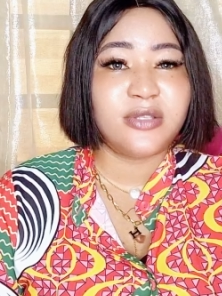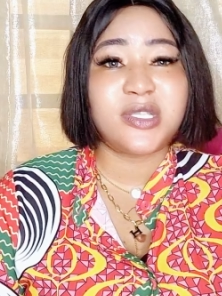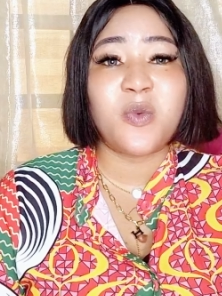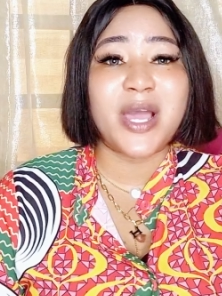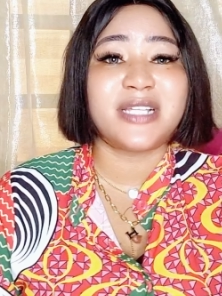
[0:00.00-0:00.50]
You
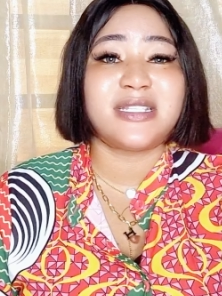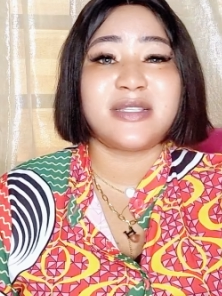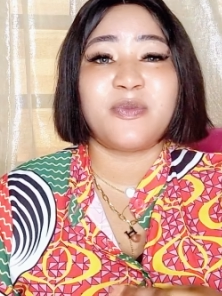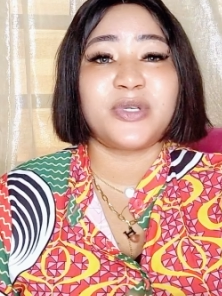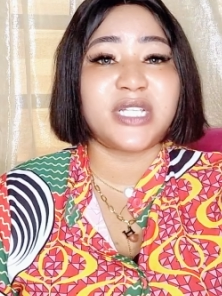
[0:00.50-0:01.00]
see why it
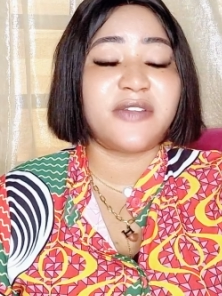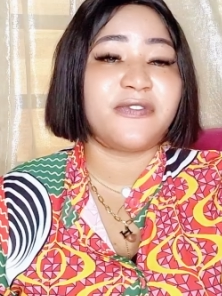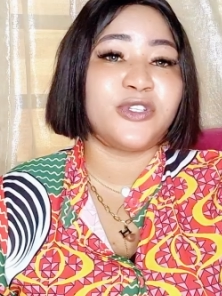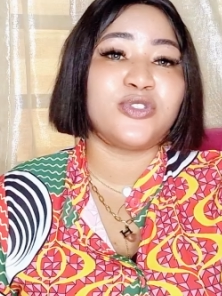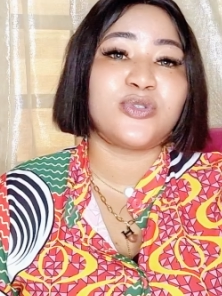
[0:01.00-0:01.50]
is
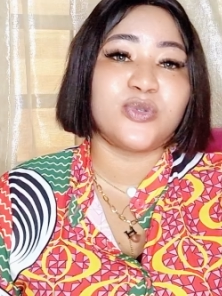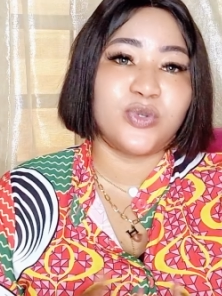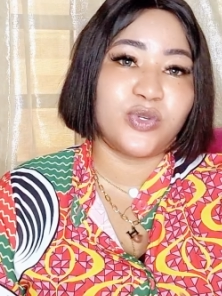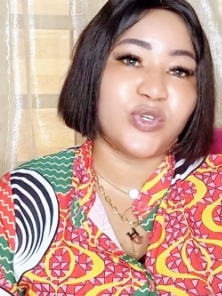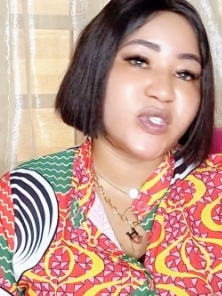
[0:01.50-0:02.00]
important for you to
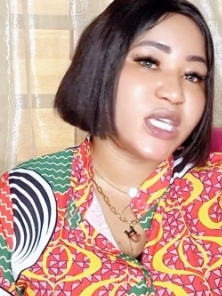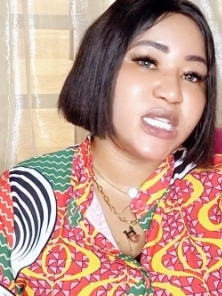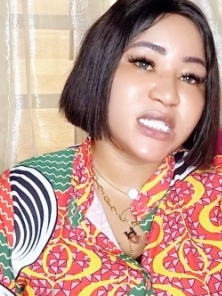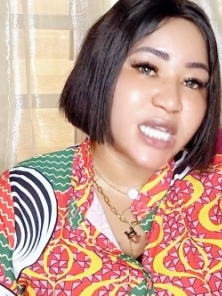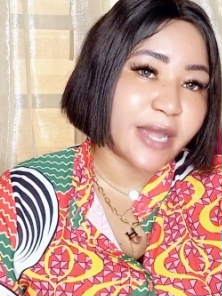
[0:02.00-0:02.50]
know your
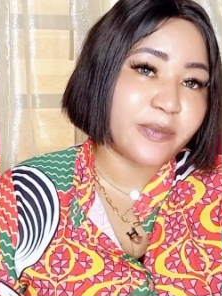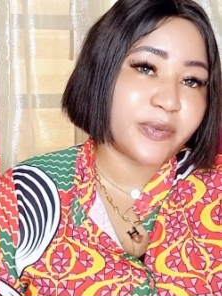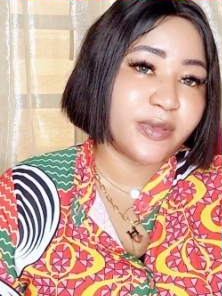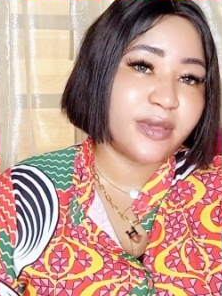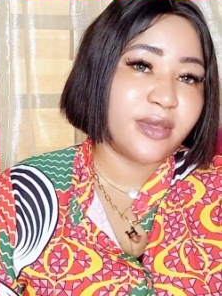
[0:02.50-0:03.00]
skin
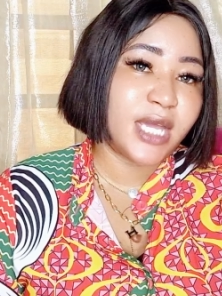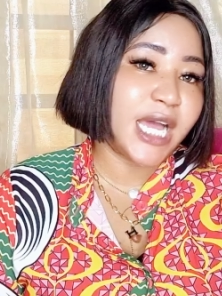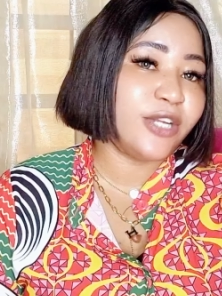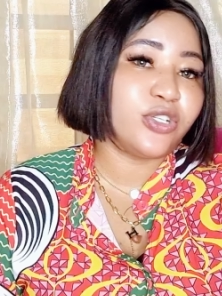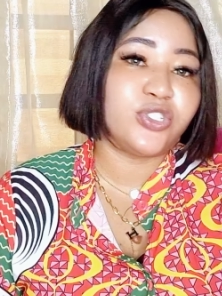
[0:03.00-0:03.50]
type
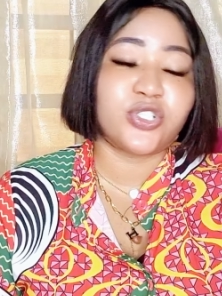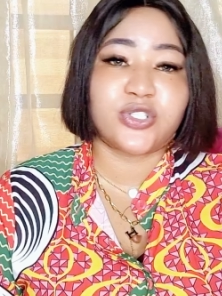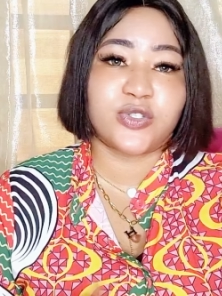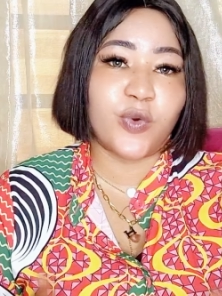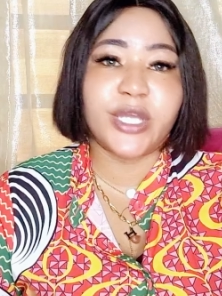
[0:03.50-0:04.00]
and not
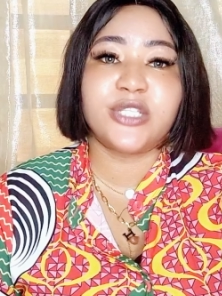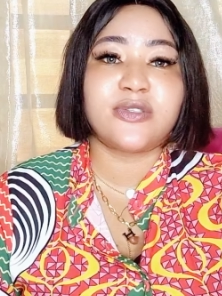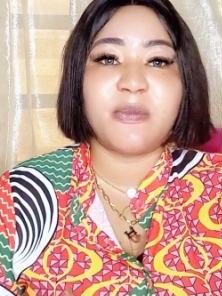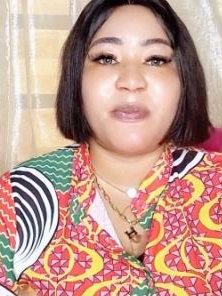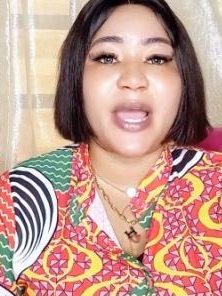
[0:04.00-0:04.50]
just going
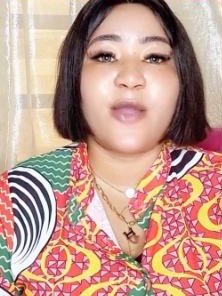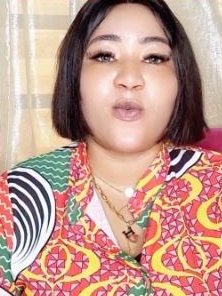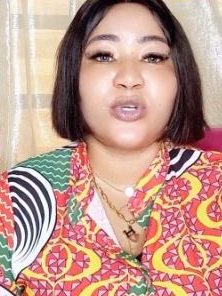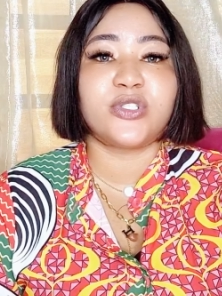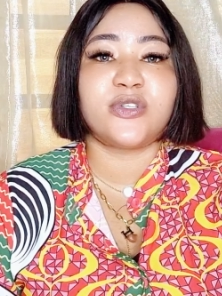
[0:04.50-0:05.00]
to buy
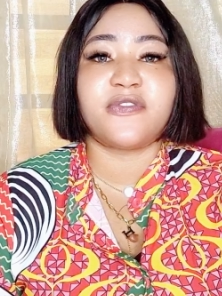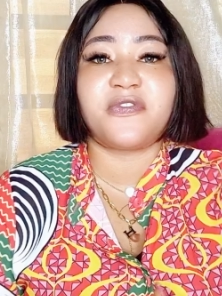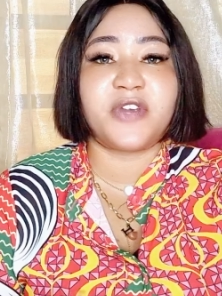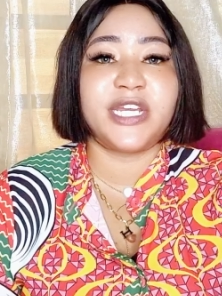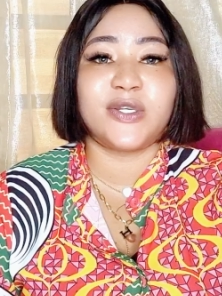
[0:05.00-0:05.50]
what your
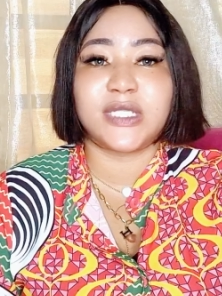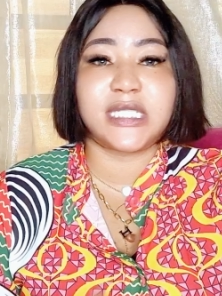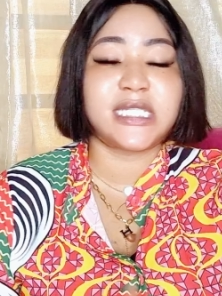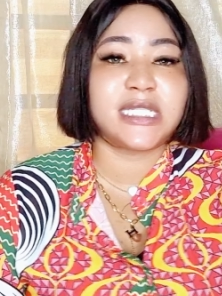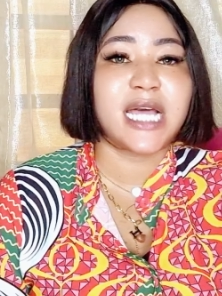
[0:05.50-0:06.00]
friend or
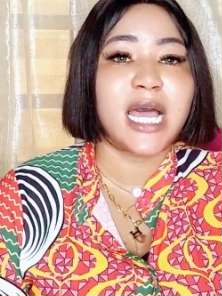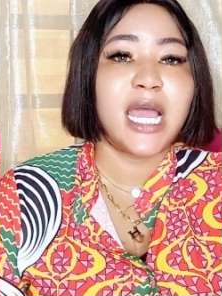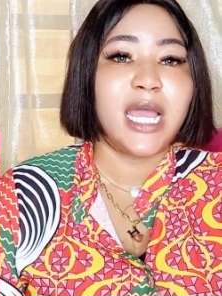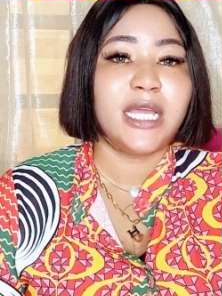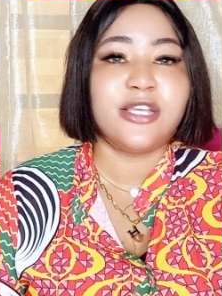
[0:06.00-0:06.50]

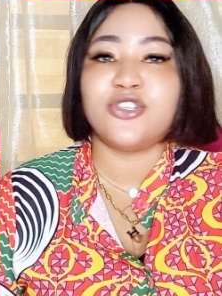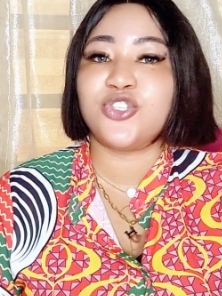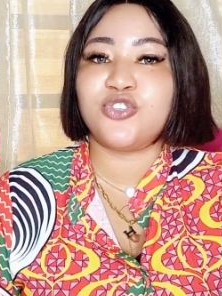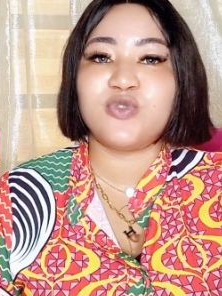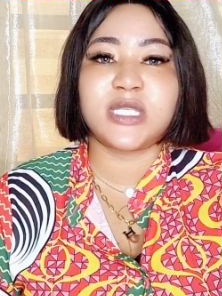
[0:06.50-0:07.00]
sister
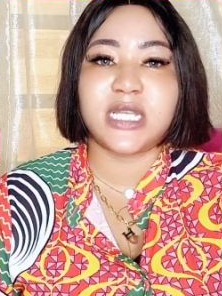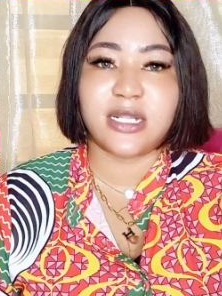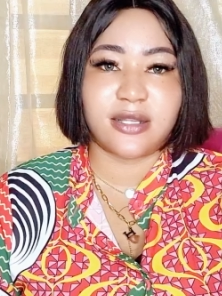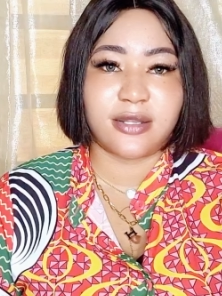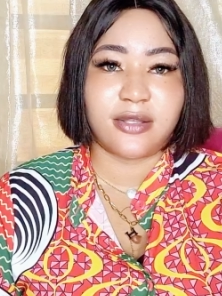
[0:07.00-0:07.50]
is
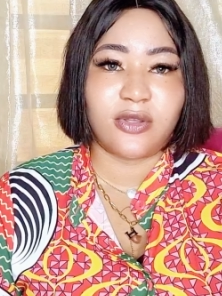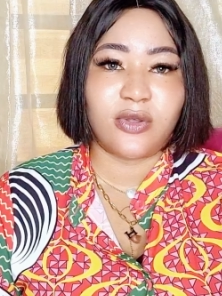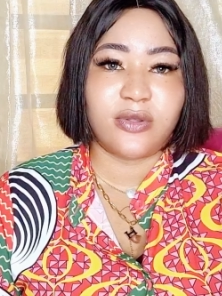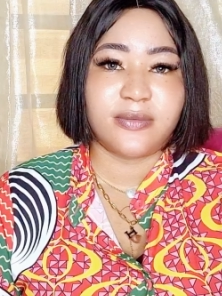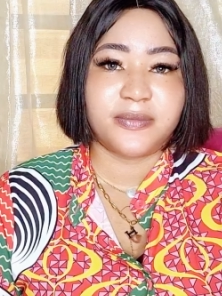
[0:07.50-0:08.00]
using.
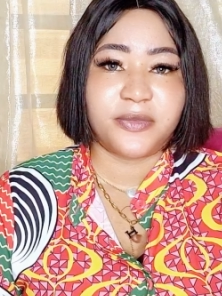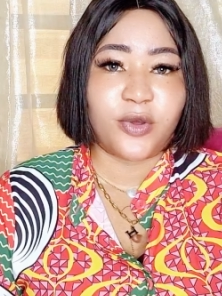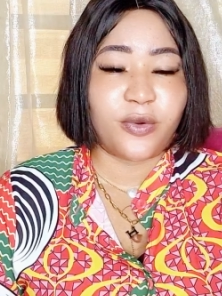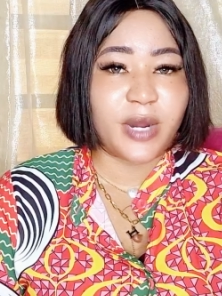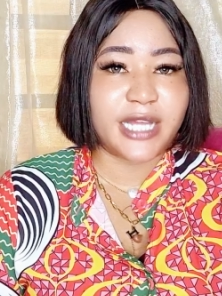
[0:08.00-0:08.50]

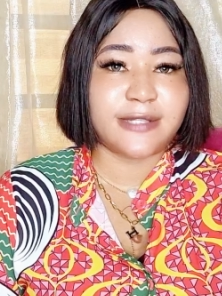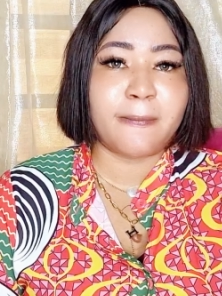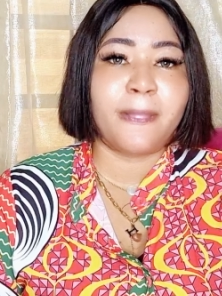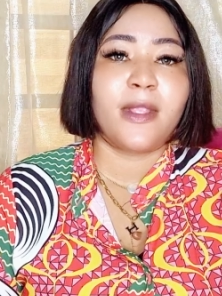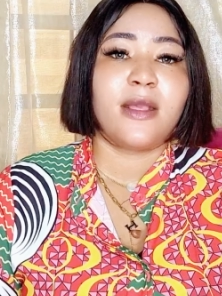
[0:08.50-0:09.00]
Alright,
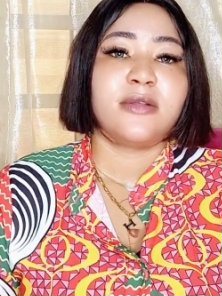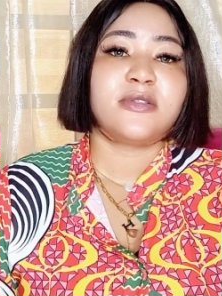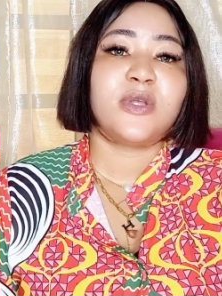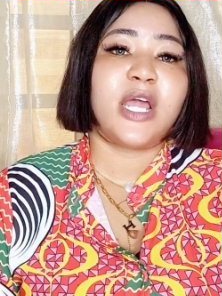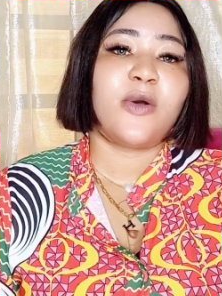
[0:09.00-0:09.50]

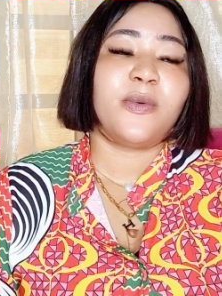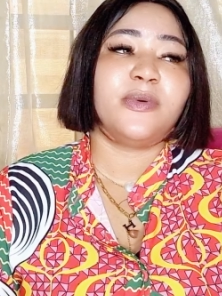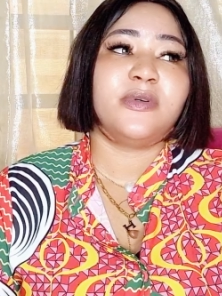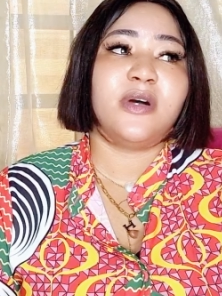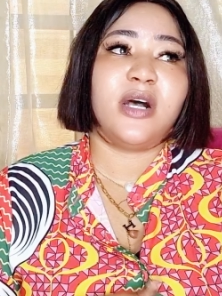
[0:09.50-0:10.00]
so
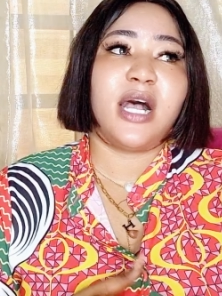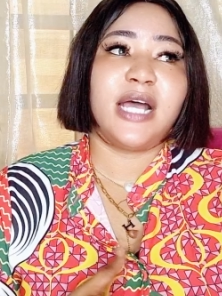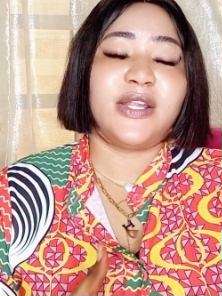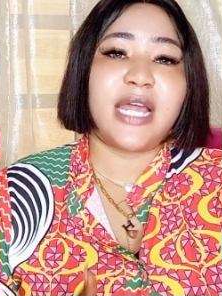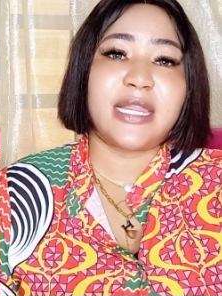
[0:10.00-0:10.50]
now
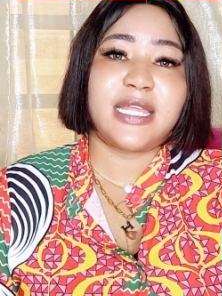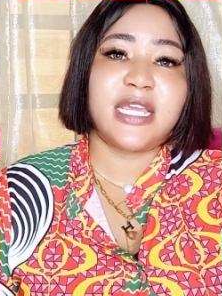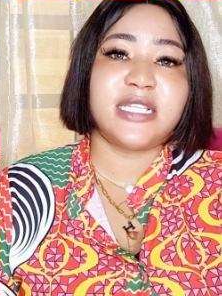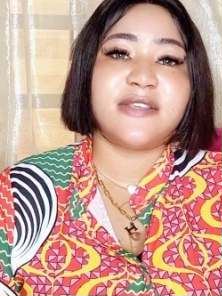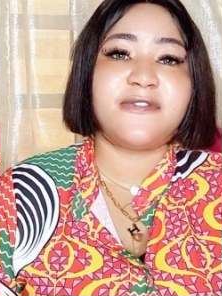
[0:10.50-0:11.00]
another
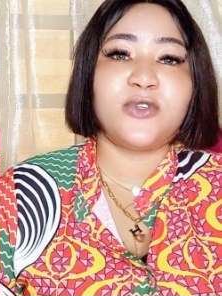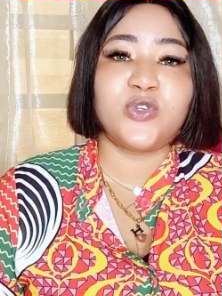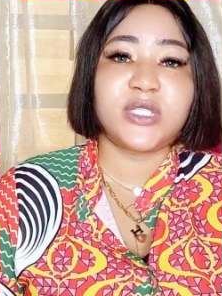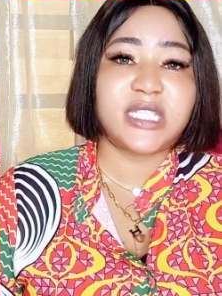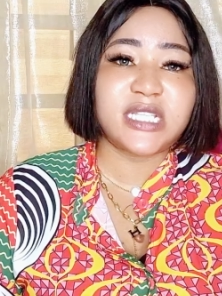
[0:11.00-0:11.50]
thing is if you
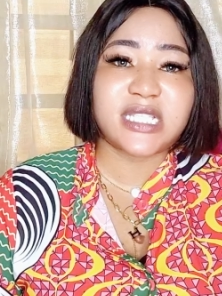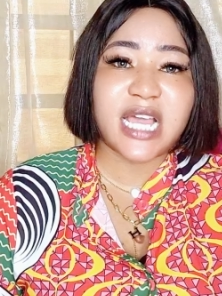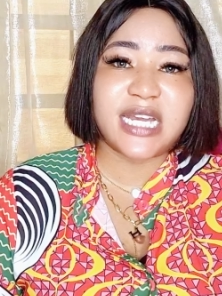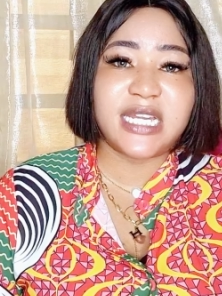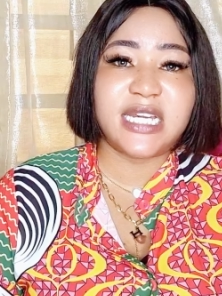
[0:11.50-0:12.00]

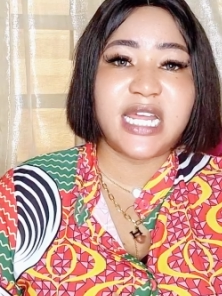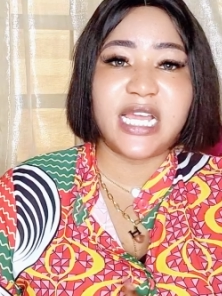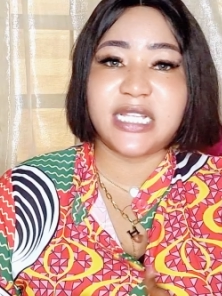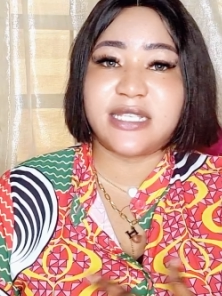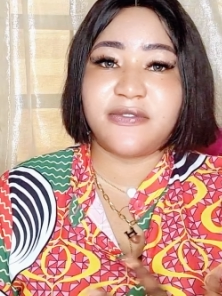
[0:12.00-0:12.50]
notice any
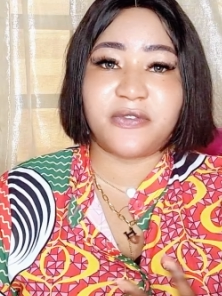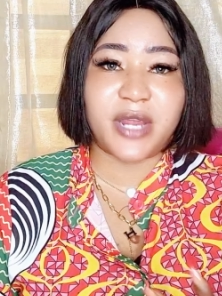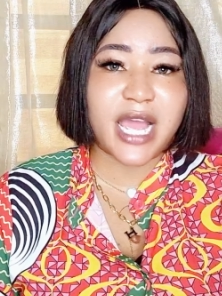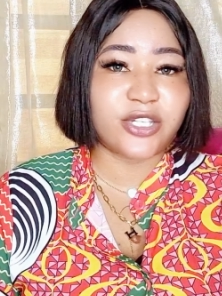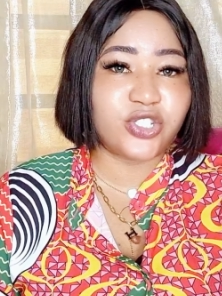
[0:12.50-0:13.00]
negative
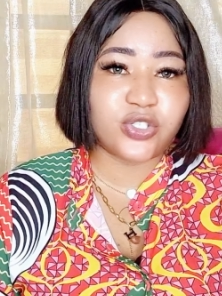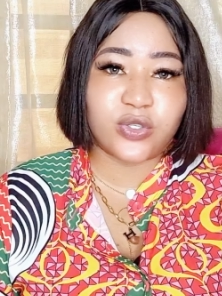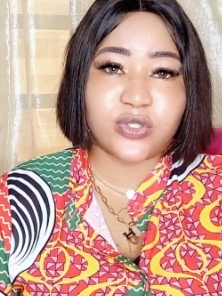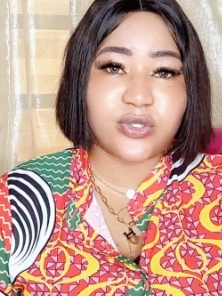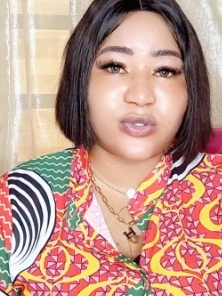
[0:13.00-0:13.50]

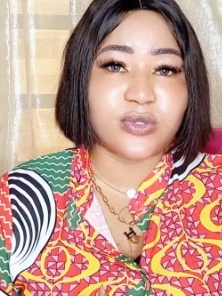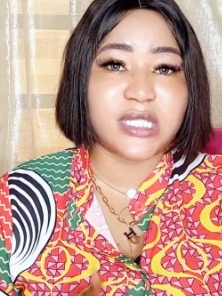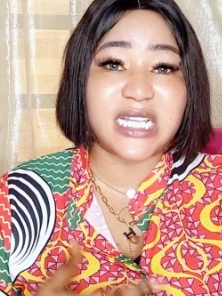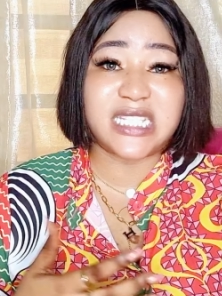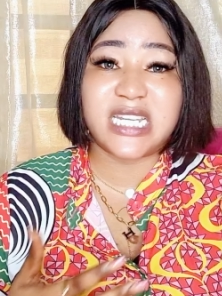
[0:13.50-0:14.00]
reactions to
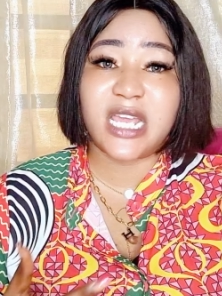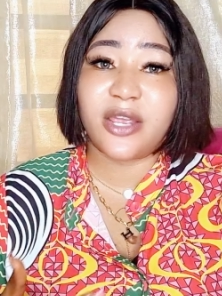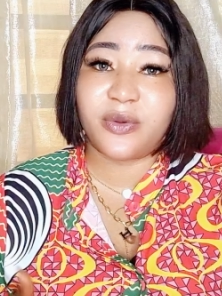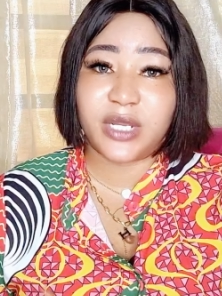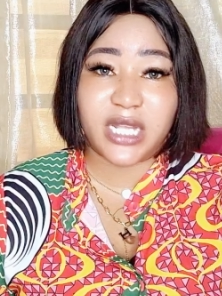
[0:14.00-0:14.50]
certain
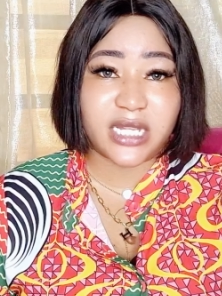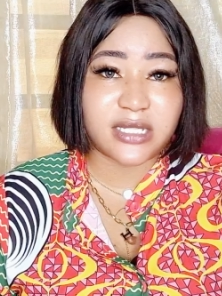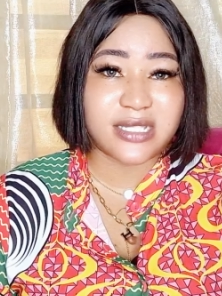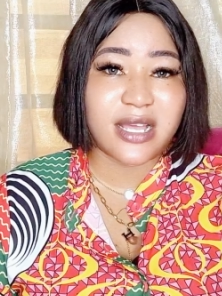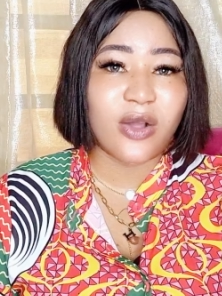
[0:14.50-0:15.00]

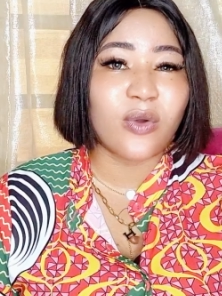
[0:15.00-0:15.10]
ingredients,